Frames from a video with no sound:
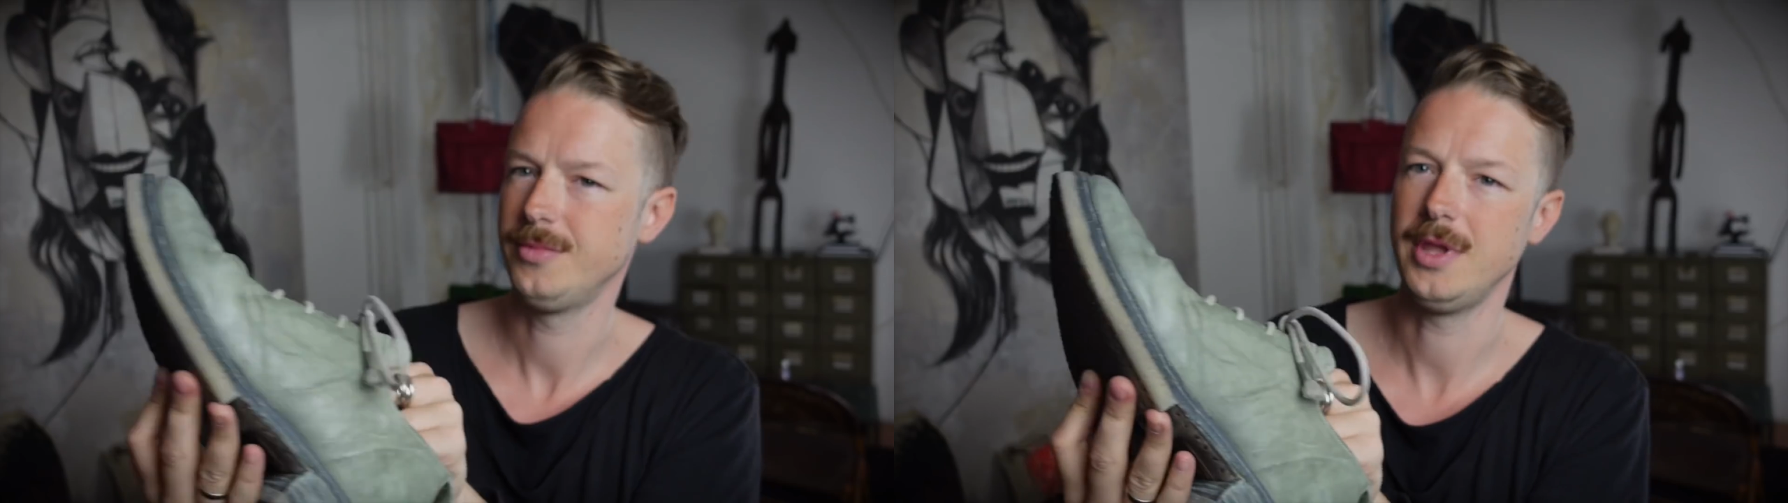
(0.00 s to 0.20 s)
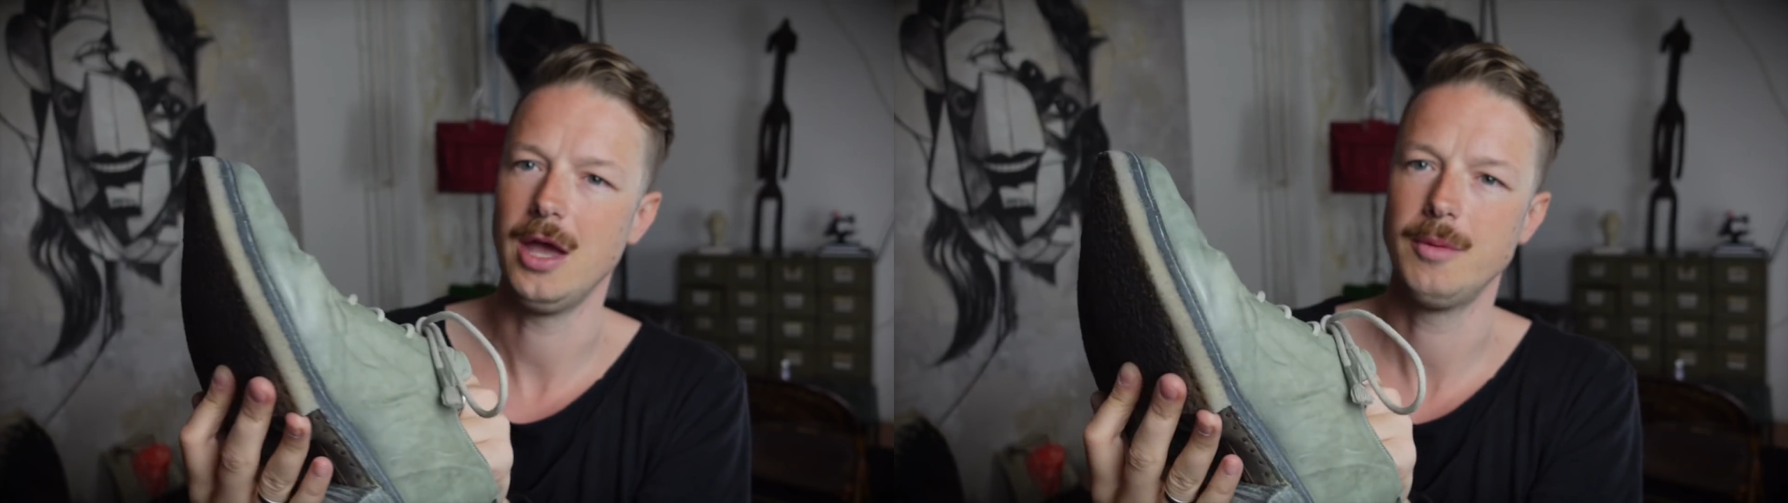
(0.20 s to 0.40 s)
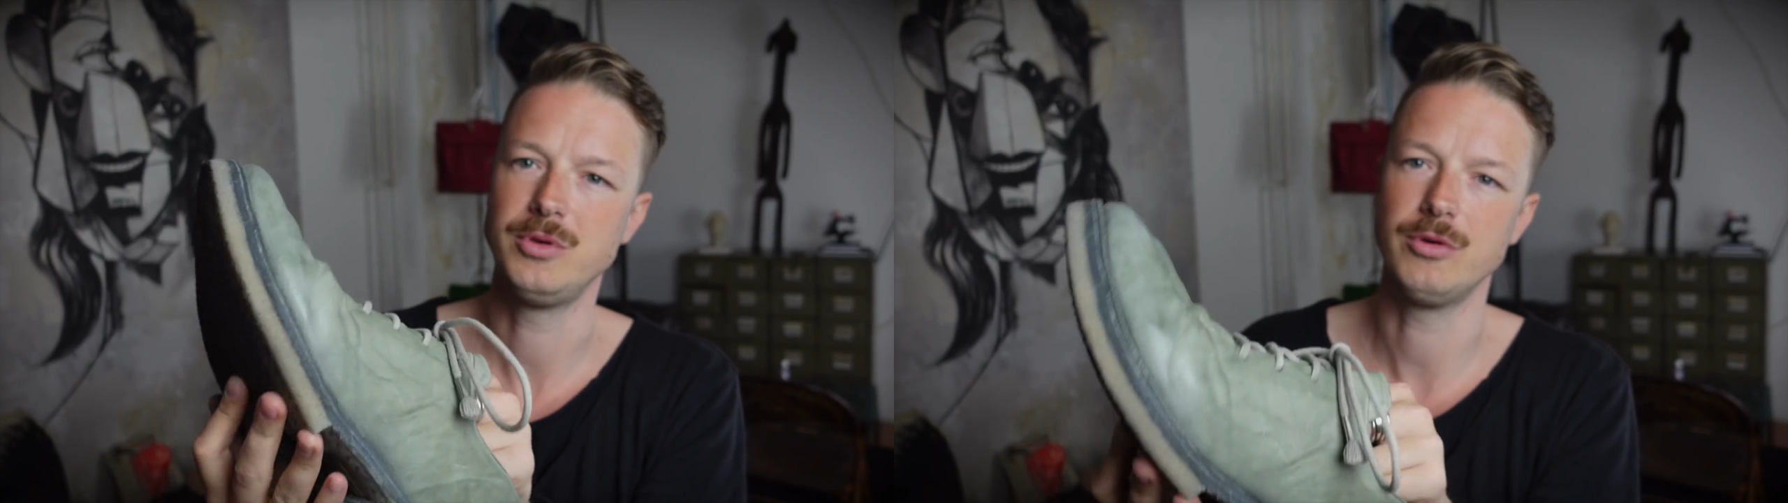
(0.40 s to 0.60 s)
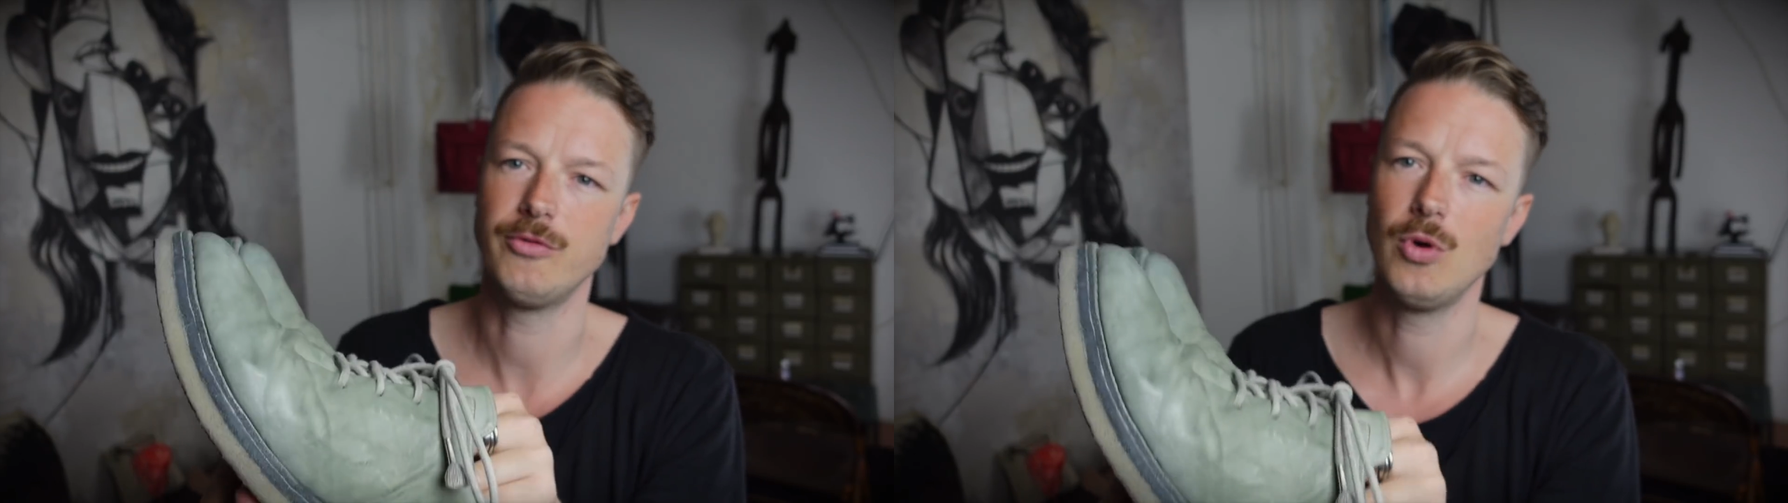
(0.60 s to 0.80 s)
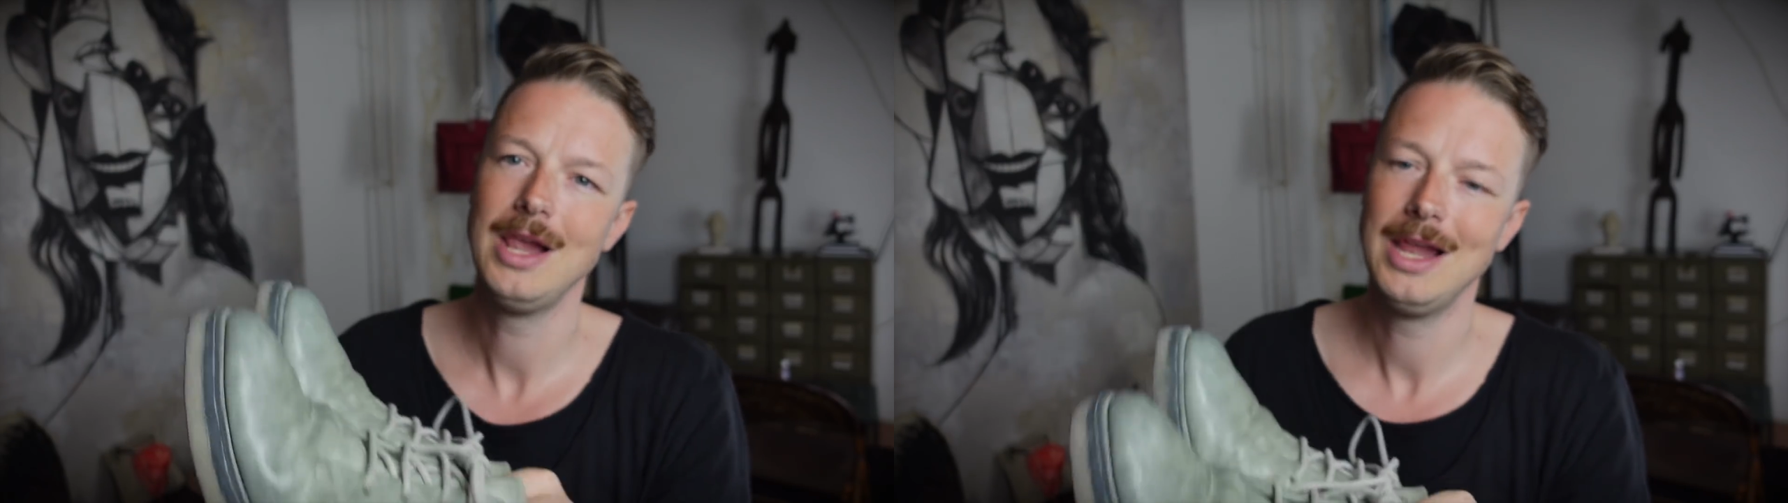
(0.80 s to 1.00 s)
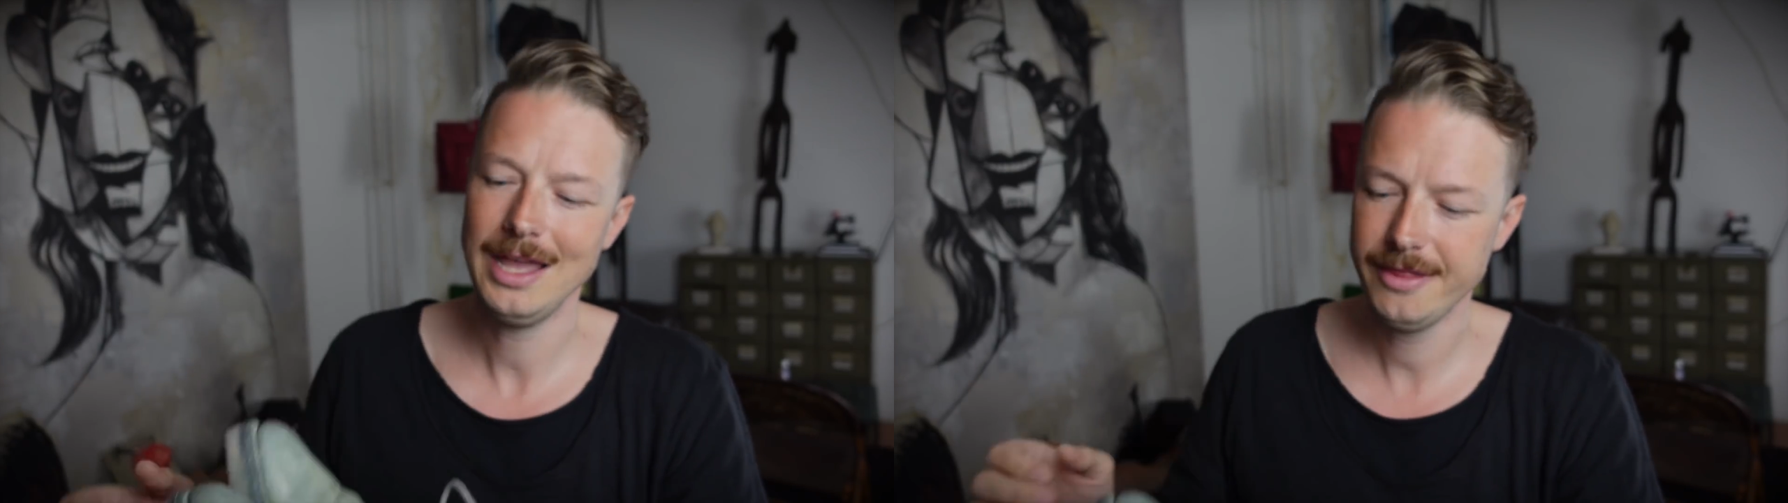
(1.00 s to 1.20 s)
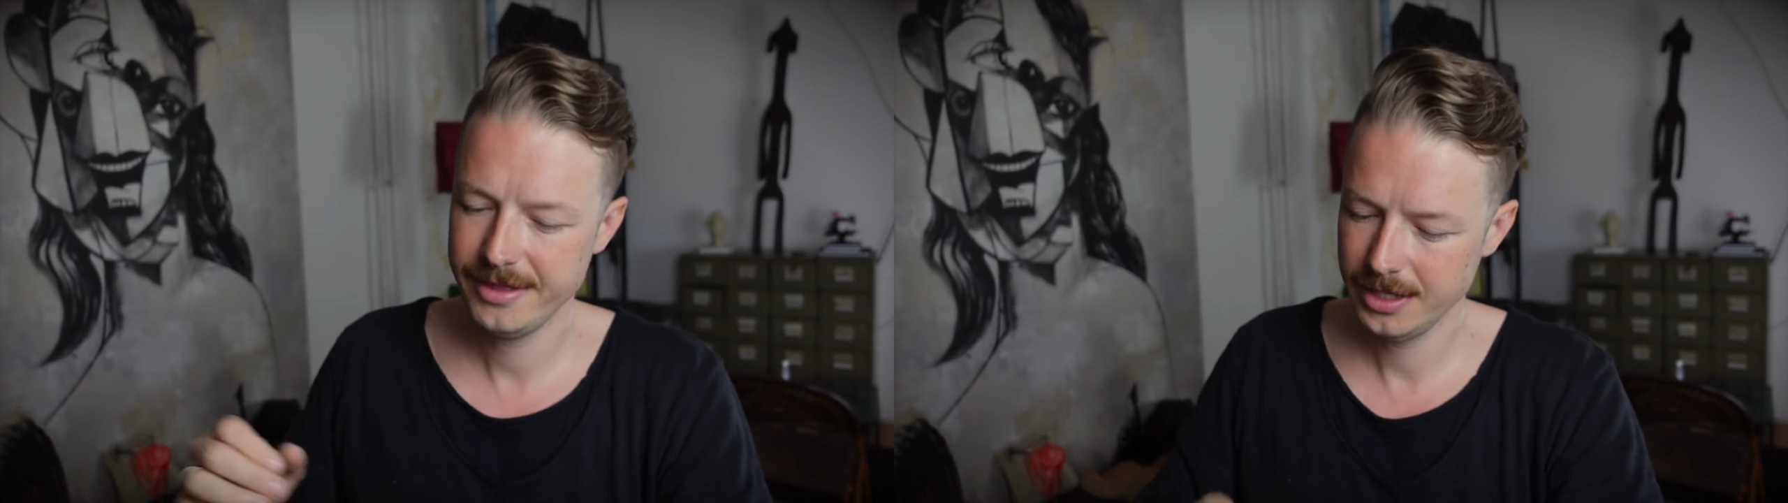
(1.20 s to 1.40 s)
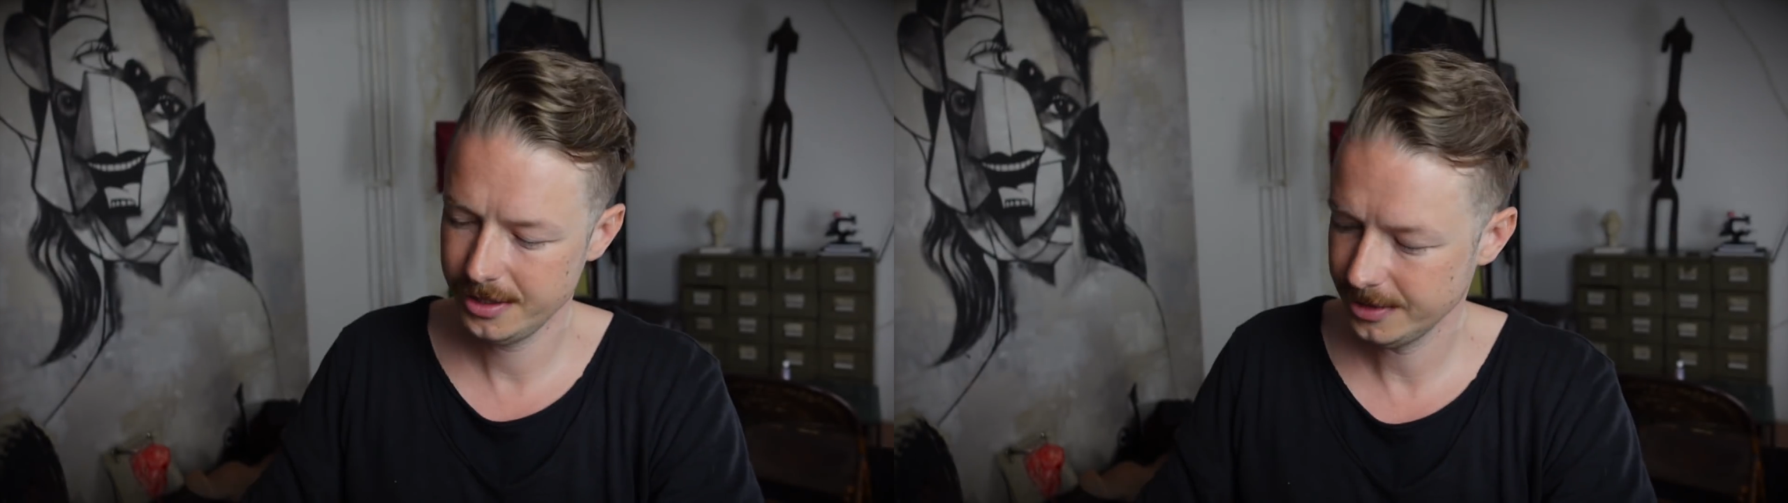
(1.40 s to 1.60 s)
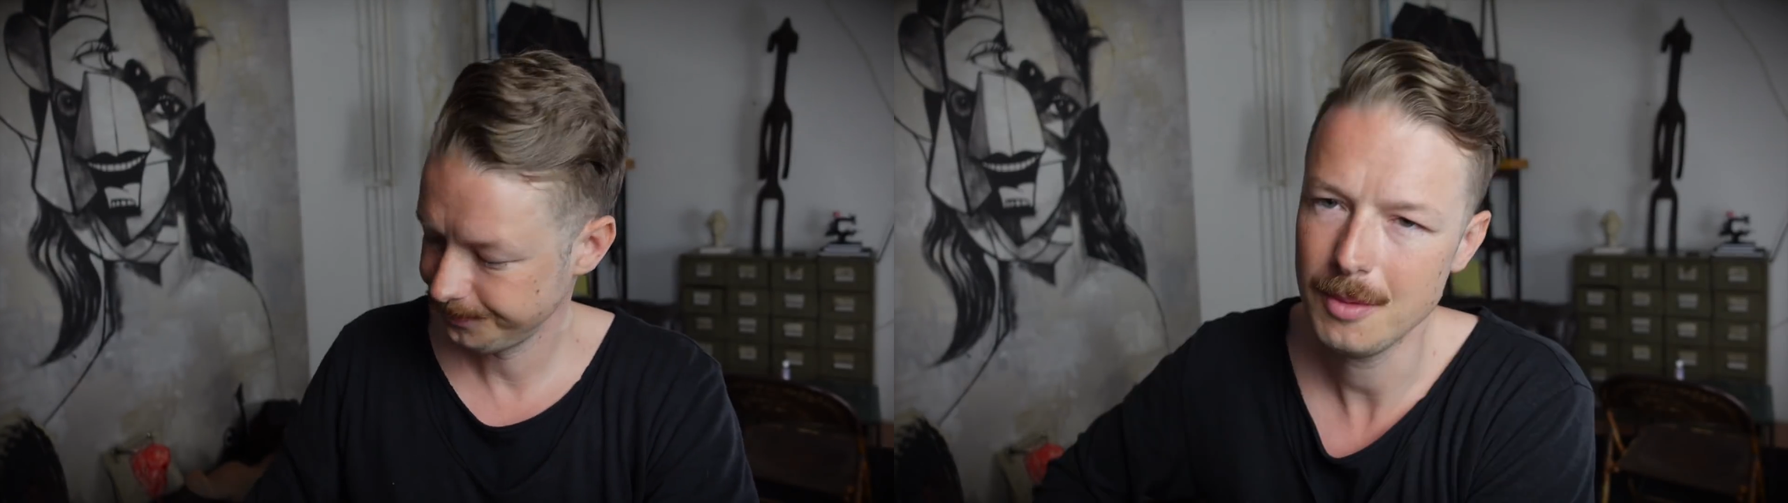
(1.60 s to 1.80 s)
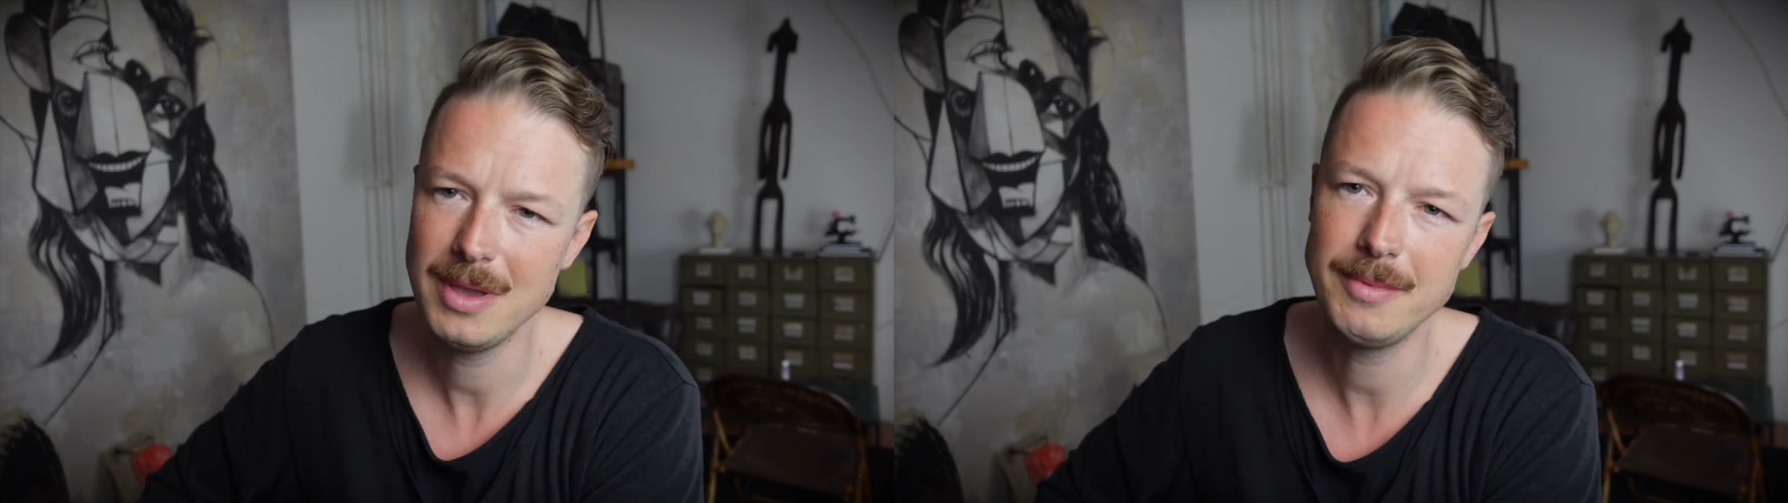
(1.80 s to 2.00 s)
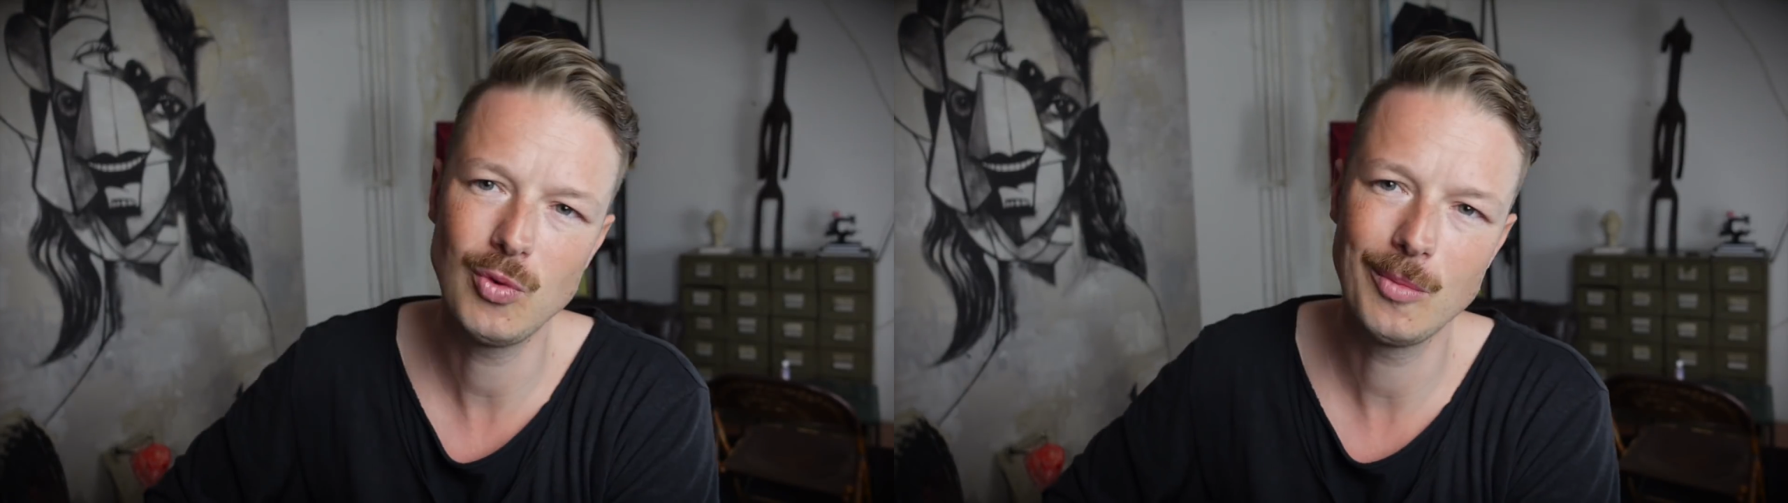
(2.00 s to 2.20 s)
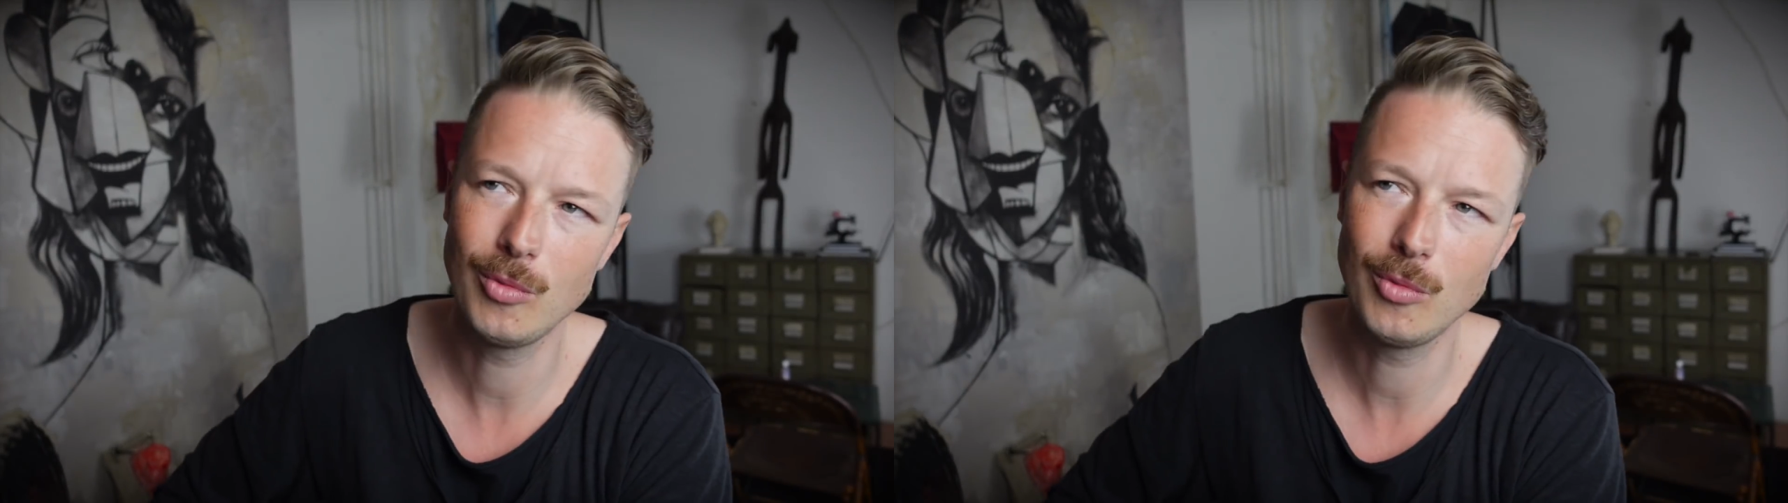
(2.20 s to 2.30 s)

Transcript: Yeah, beautiful. I think maybe one